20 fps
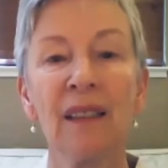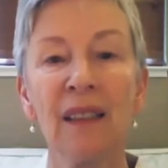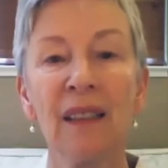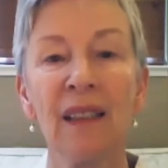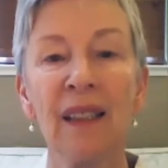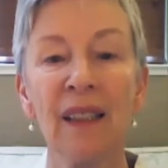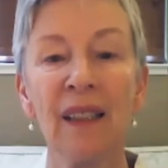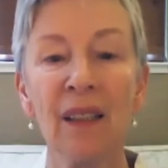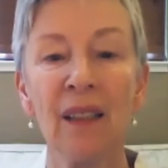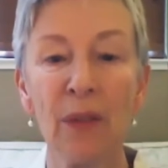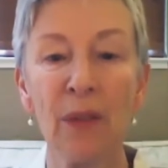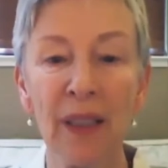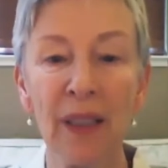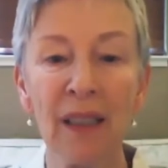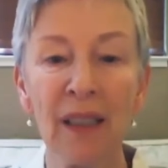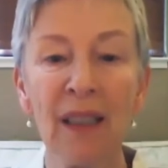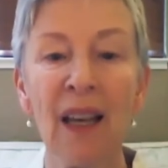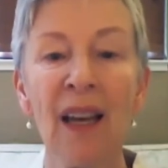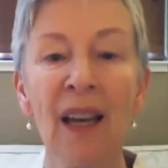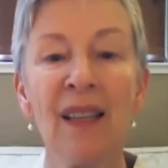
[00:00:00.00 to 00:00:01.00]
and
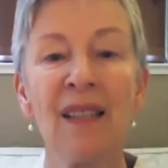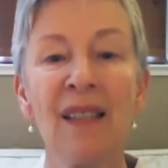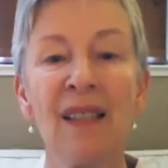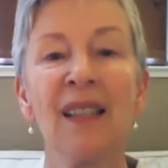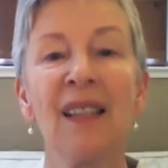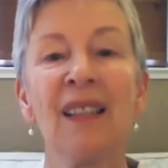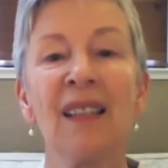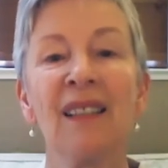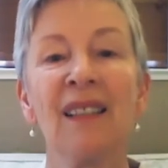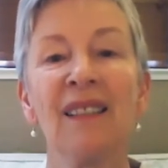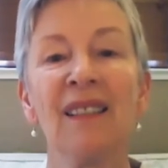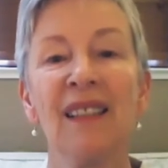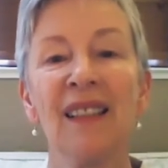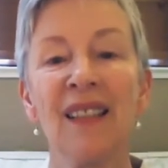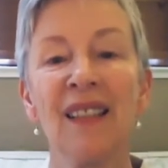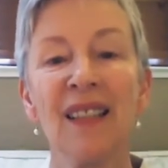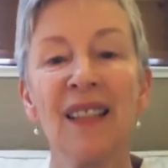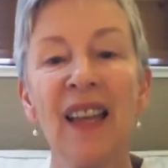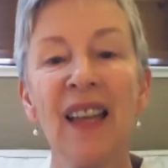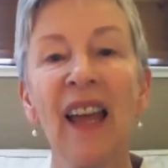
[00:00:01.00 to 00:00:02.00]
realizing and
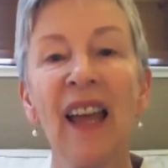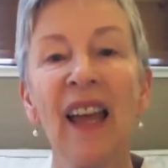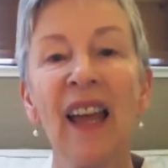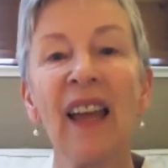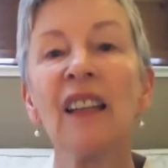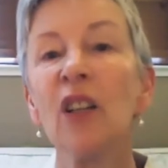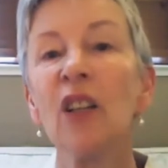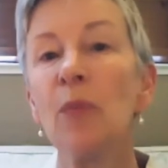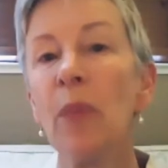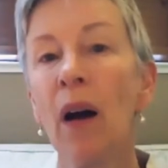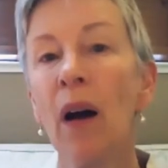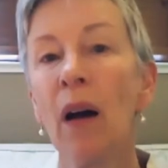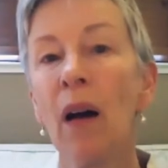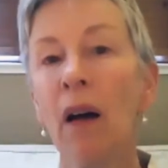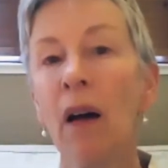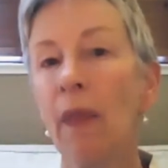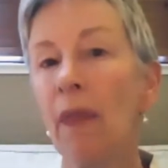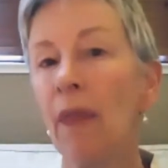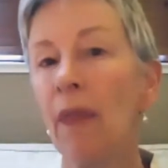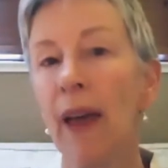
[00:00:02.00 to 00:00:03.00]
standing
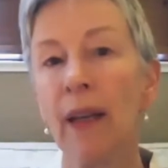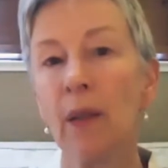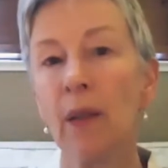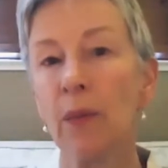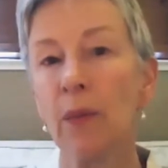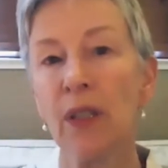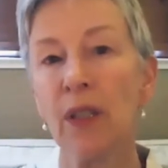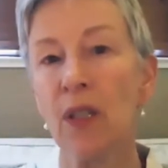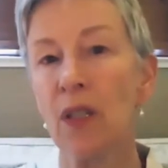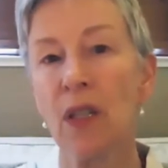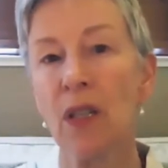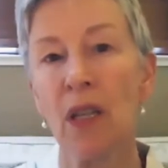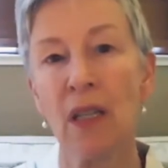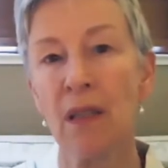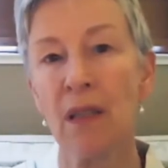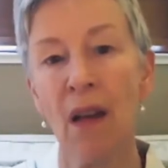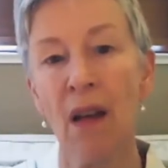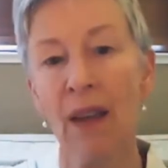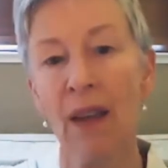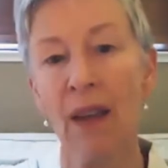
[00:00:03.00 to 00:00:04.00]
upon that which does
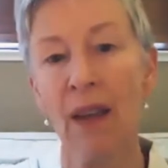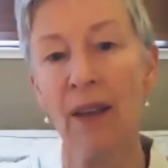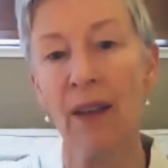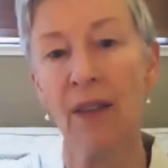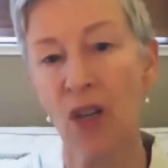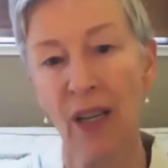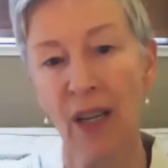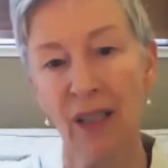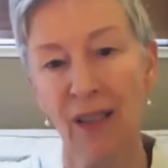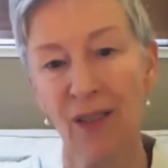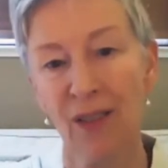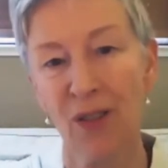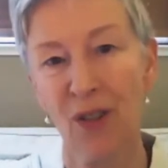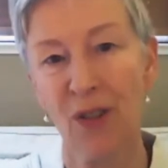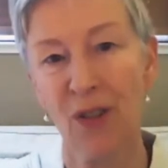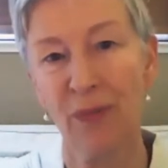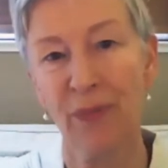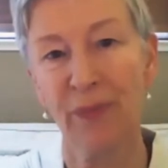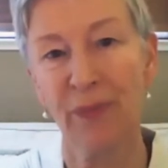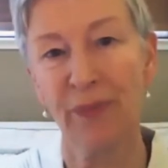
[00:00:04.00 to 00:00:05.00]
not
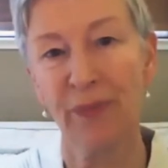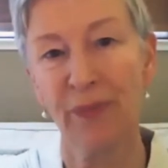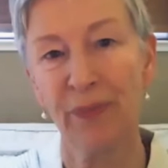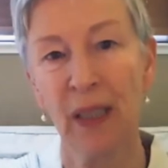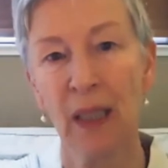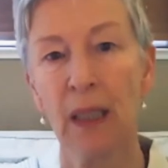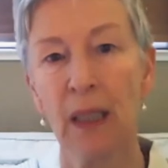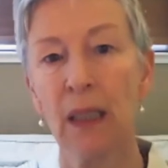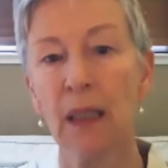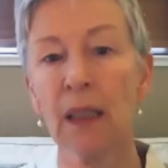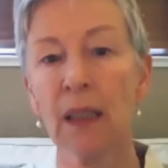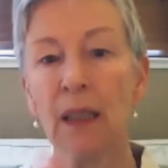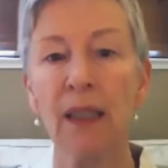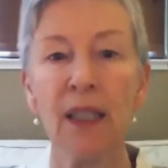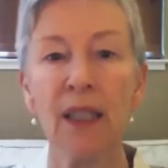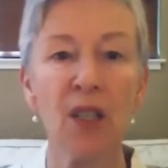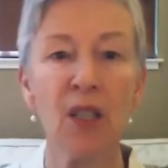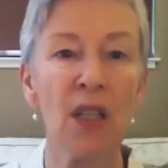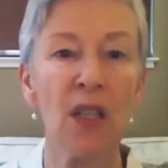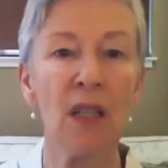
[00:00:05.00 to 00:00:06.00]
change.
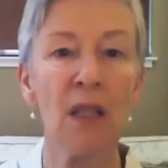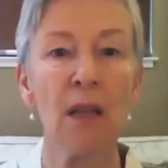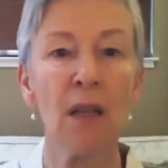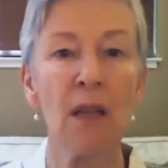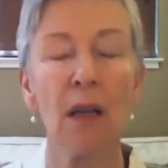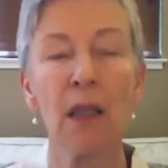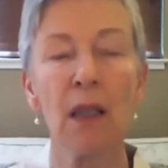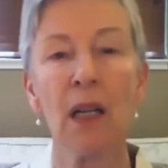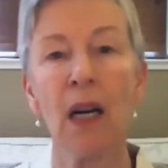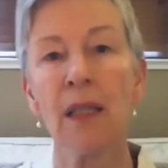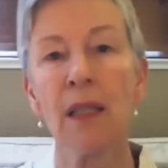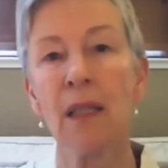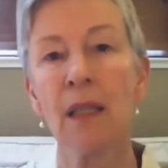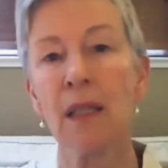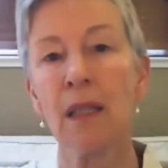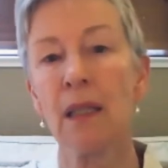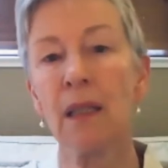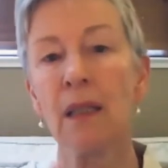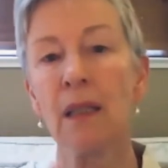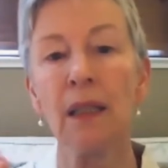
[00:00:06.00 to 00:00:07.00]
Conditions are
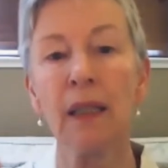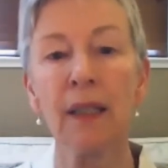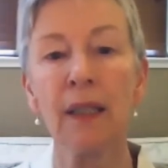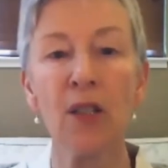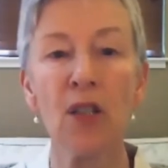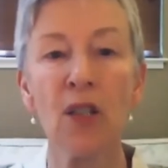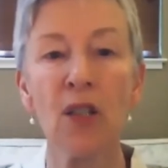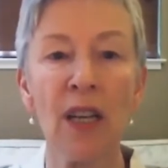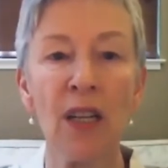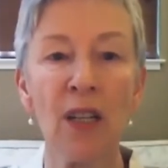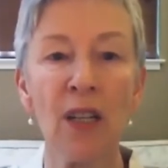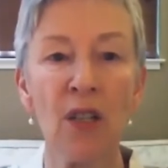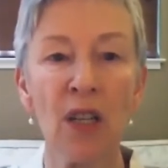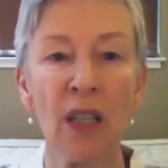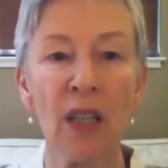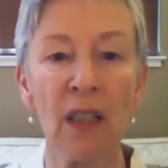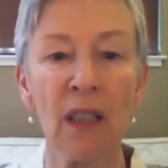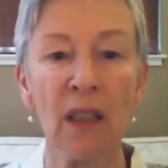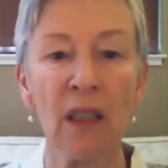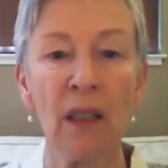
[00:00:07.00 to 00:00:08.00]
constantly
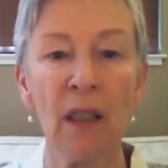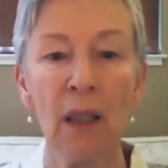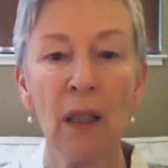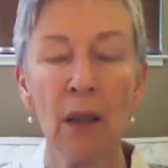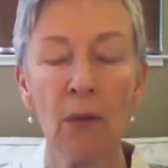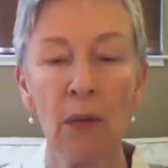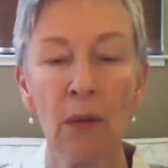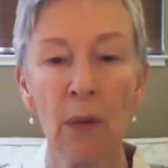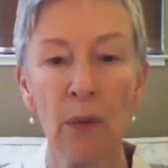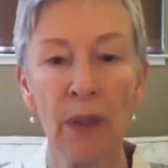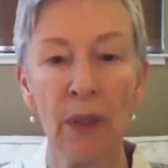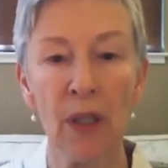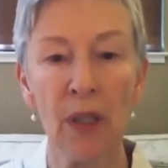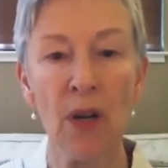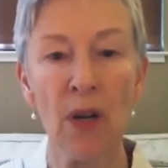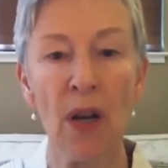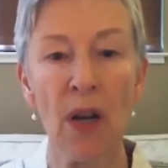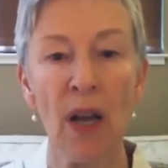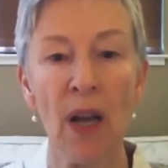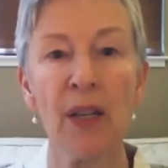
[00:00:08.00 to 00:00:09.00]
changing. When we
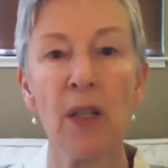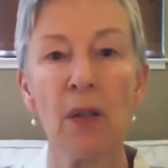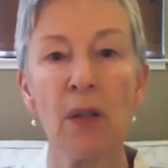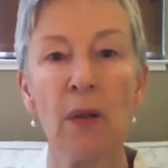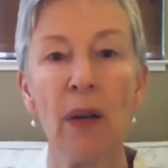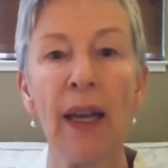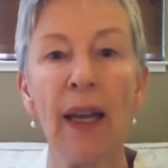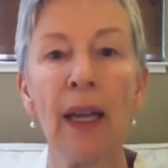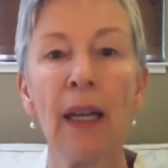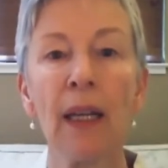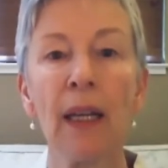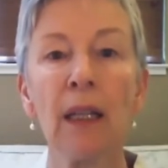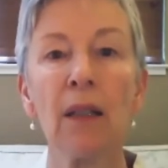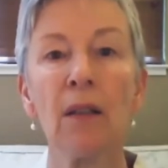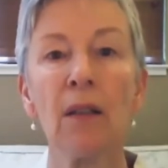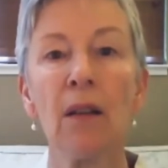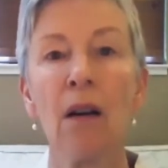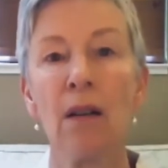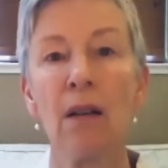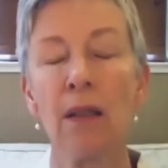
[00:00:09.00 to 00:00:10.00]
try to anchor
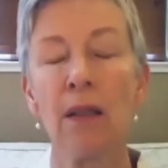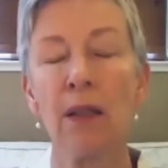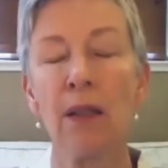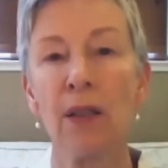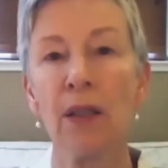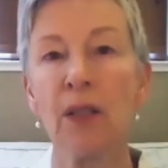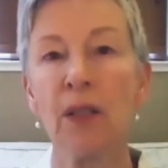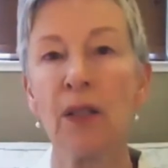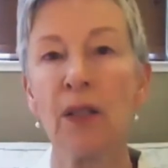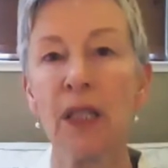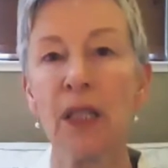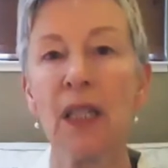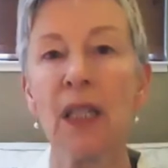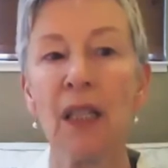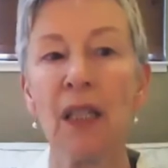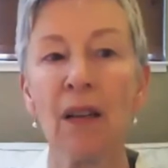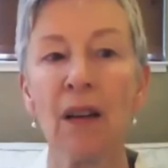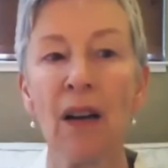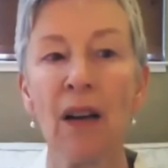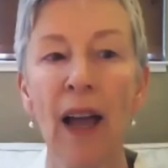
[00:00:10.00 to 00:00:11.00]
our security
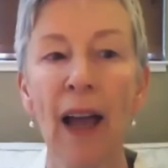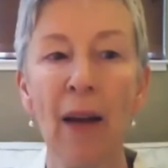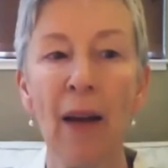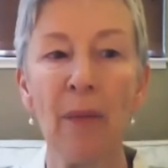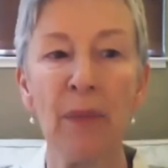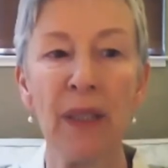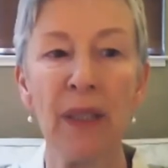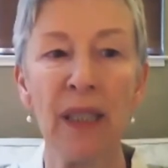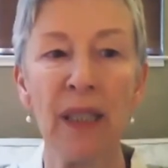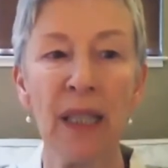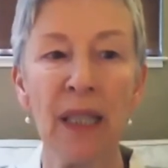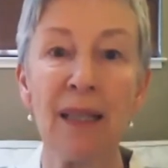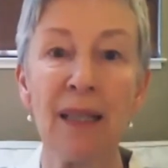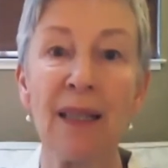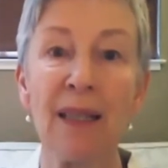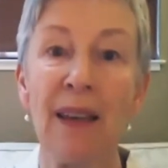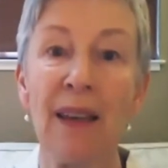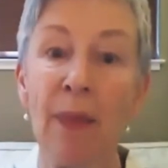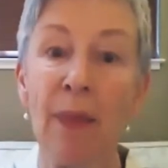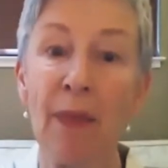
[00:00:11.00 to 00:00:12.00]
and our happiness
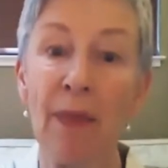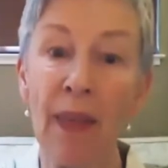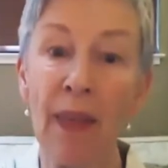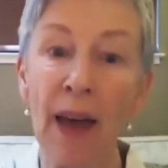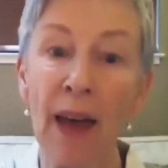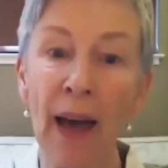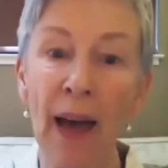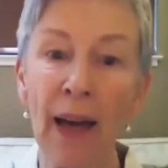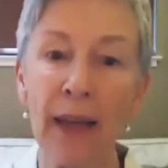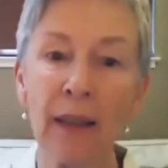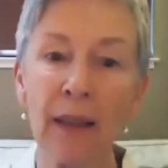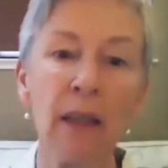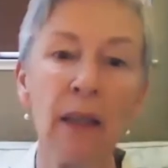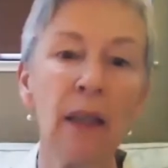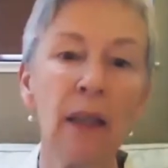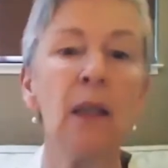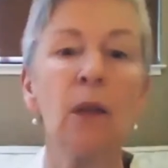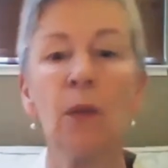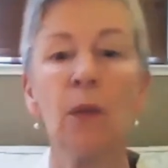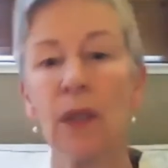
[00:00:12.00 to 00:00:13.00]
in that,
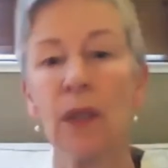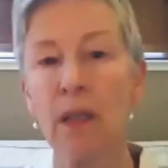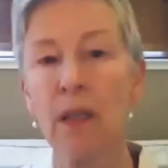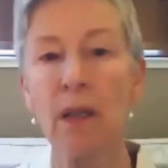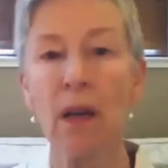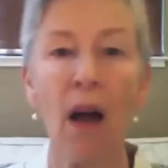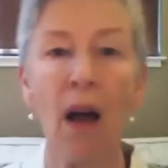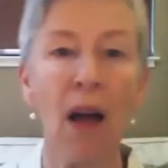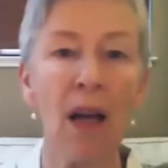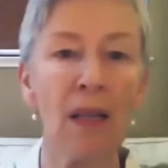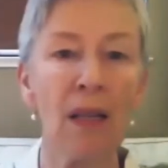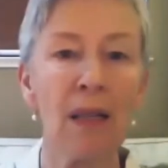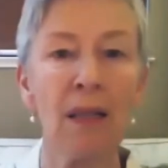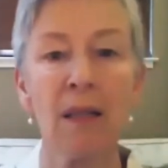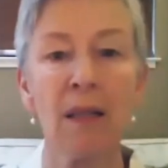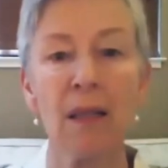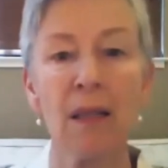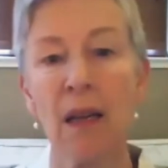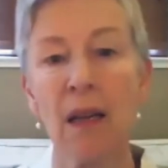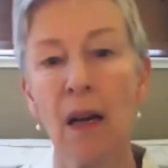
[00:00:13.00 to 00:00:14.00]
we're
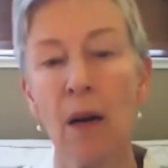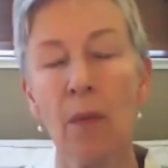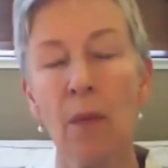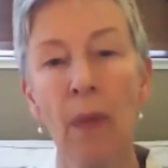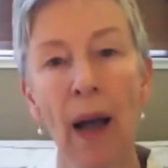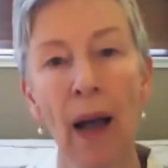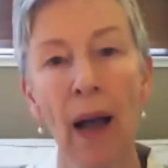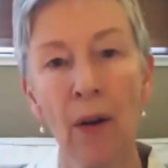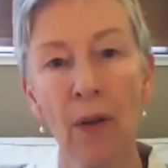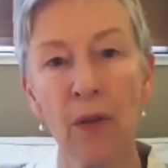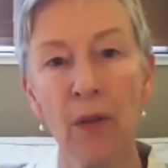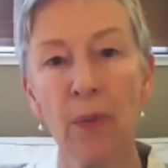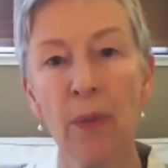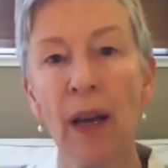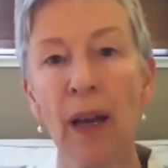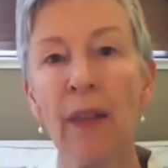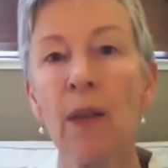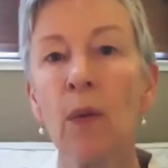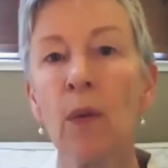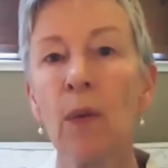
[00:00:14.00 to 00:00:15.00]
tossed about
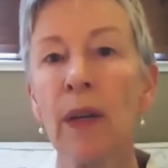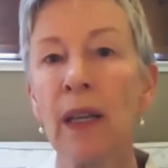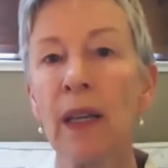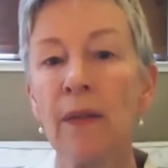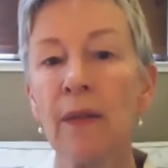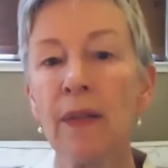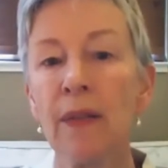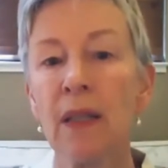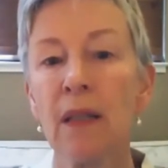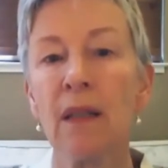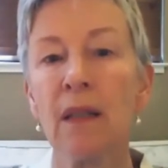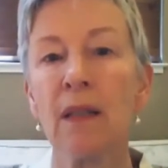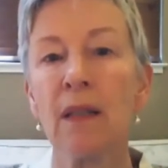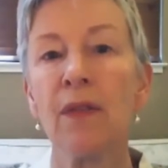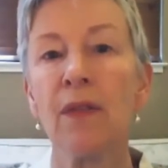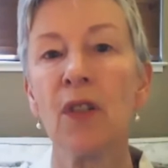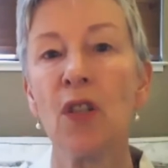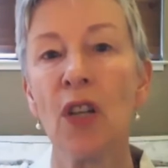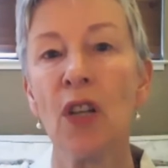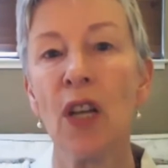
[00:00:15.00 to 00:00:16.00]
by the waves of
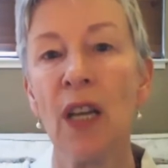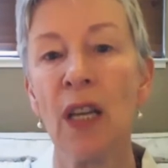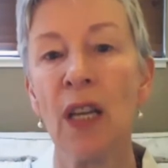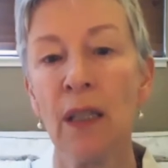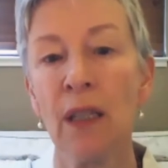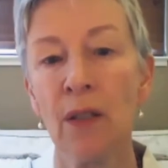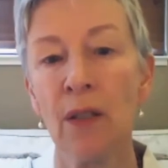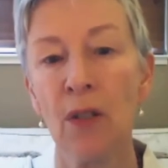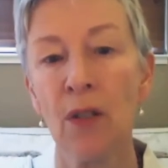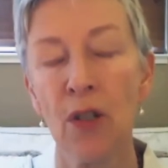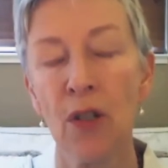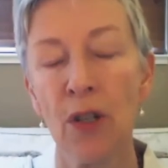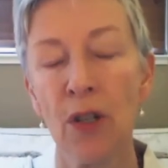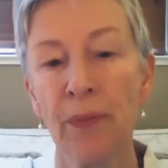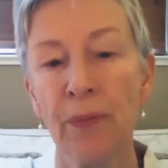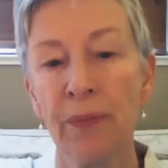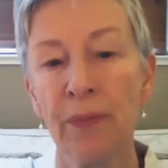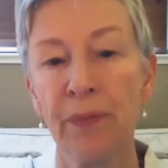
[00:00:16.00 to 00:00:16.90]
change.